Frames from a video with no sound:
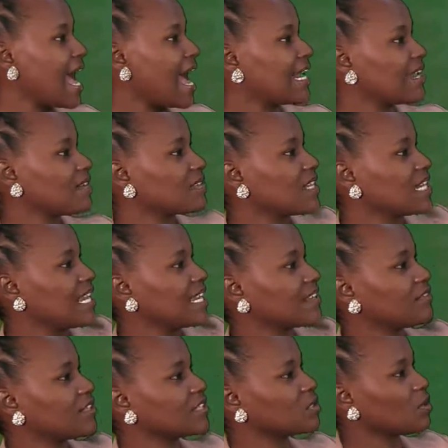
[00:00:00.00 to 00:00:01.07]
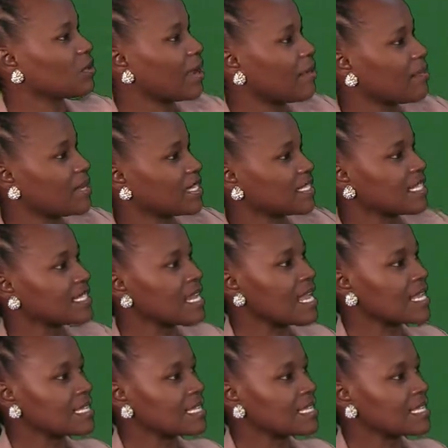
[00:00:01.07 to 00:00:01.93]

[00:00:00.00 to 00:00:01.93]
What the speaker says: along the Lake Victoria Basin,